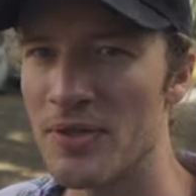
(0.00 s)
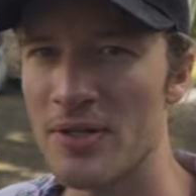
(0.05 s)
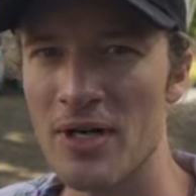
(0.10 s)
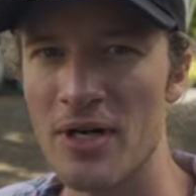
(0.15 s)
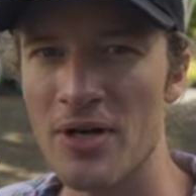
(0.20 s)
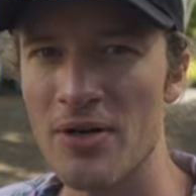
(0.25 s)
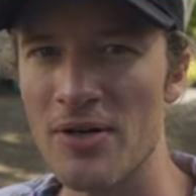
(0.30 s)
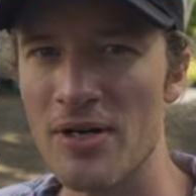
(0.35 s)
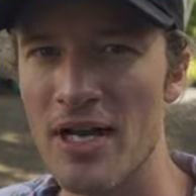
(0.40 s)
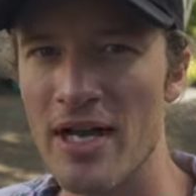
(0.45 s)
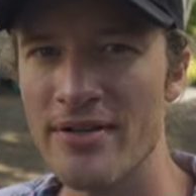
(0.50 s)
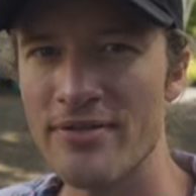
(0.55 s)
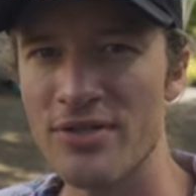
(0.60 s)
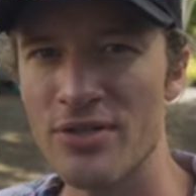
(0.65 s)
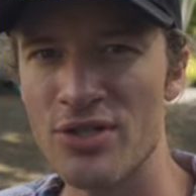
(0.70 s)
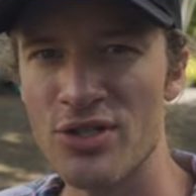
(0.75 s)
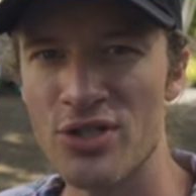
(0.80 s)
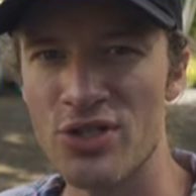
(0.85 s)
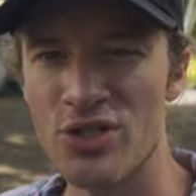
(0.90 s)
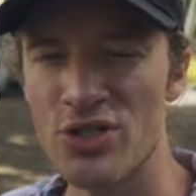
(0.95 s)
our lives are
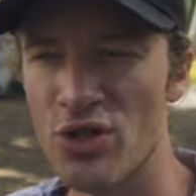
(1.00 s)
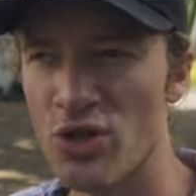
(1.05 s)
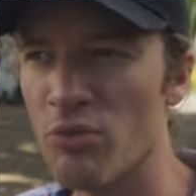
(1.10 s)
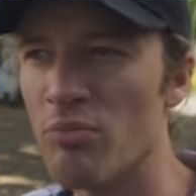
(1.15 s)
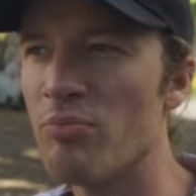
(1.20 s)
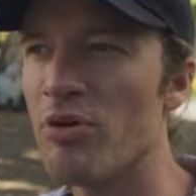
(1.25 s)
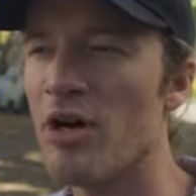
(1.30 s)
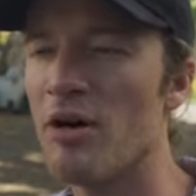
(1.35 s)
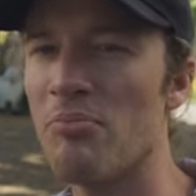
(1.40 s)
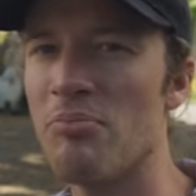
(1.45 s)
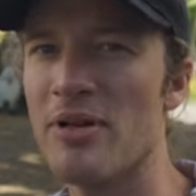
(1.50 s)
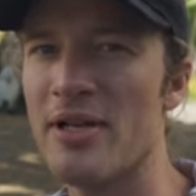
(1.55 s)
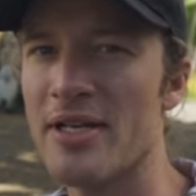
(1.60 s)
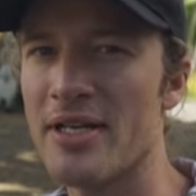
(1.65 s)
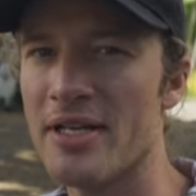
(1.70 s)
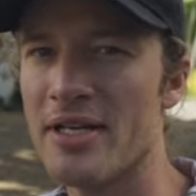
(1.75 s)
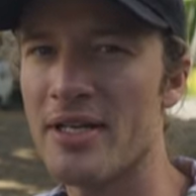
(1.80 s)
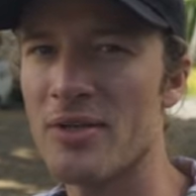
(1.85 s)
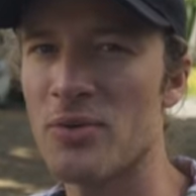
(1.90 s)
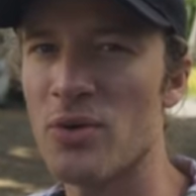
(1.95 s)
so
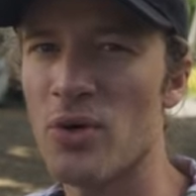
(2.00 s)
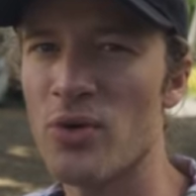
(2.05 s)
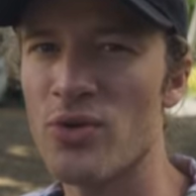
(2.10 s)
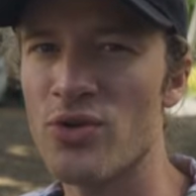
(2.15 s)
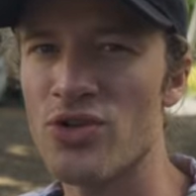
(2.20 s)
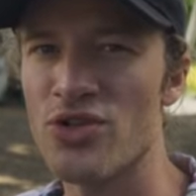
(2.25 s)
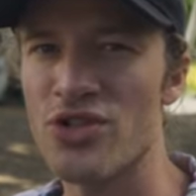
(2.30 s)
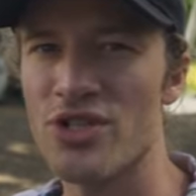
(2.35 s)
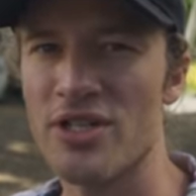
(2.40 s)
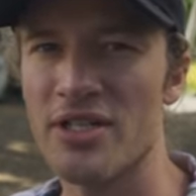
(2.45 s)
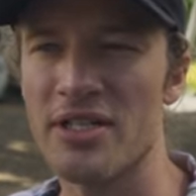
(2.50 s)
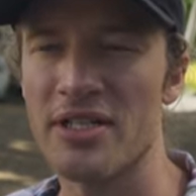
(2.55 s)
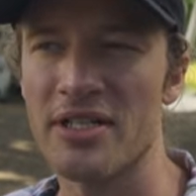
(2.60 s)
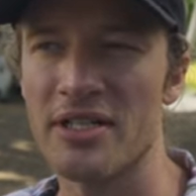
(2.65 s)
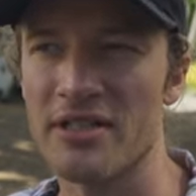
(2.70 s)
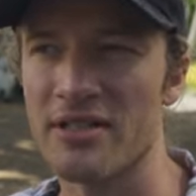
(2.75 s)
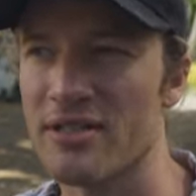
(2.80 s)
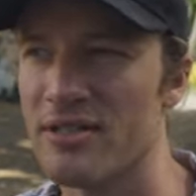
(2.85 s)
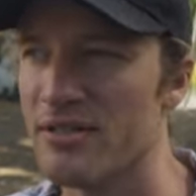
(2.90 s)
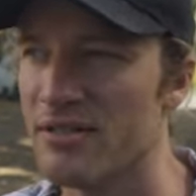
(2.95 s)
public and we're always sharing
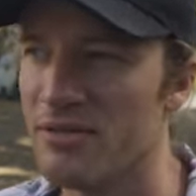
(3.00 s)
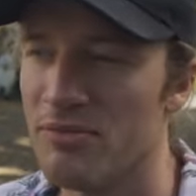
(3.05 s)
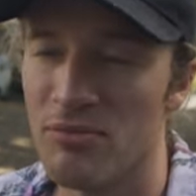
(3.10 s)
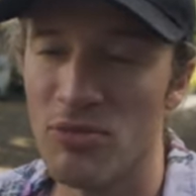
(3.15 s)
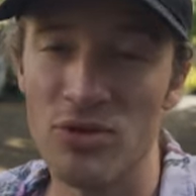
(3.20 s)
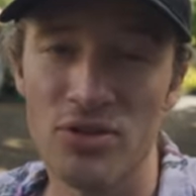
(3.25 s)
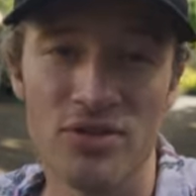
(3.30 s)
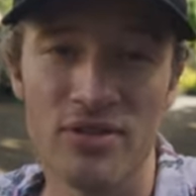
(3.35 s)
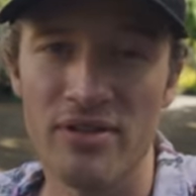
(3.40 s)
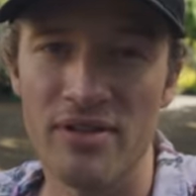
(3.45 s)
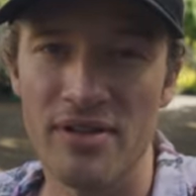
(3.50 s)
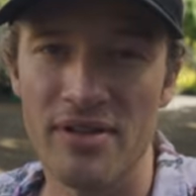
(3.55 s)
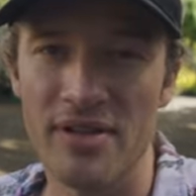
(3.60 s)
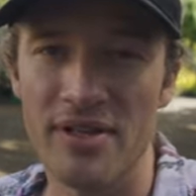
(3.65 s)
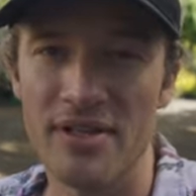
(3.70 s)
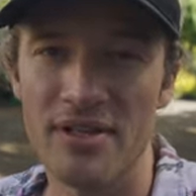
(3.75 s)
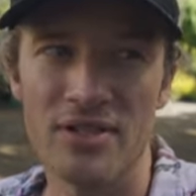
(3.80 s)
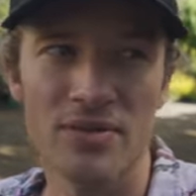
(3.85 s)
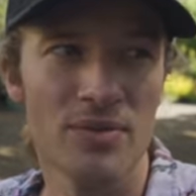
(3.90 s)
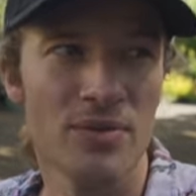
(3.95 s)
most of the
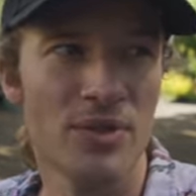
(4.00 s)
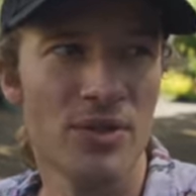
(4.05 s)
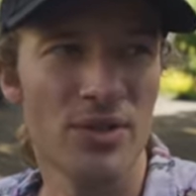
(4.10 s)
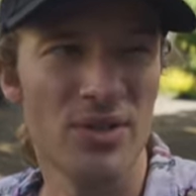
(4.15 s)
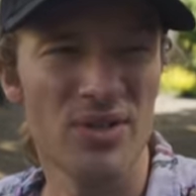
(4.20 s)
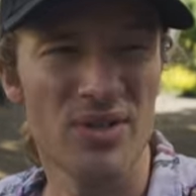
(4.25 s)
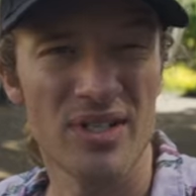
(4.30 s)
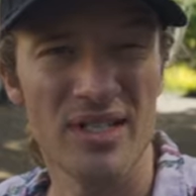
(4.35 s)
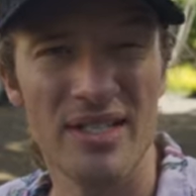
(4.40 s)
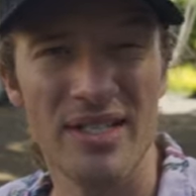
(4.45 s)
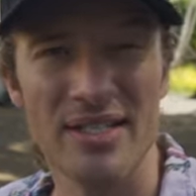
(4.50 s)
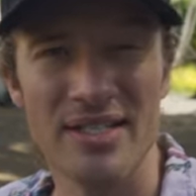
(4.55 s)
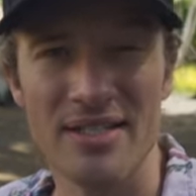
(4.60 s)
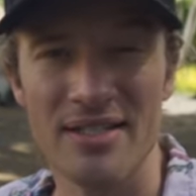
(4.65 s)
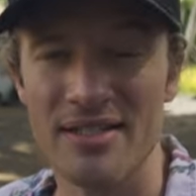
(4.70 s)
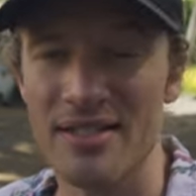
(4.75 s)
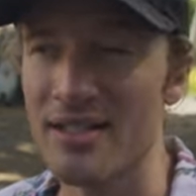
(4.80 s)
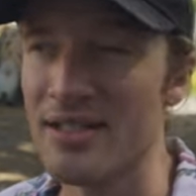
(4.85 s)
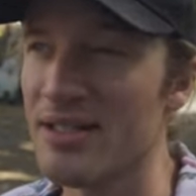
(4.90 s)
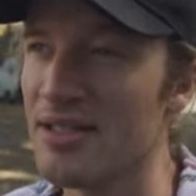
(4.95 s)
things we do or at least,